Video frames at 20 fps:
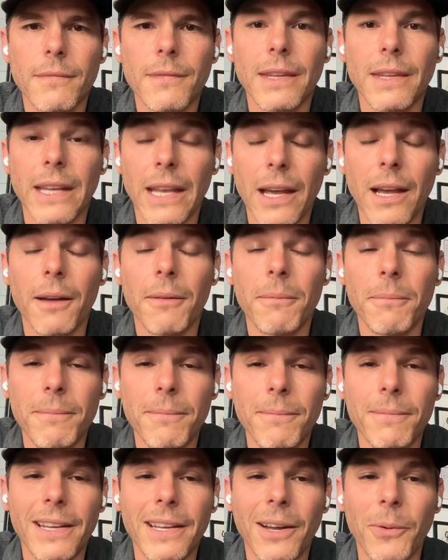Yeah,
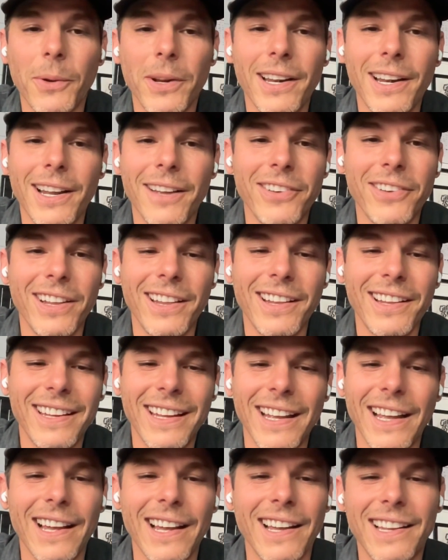we didn't have any.
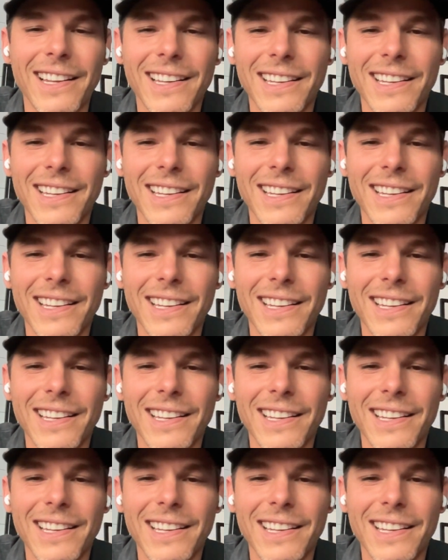Yeah.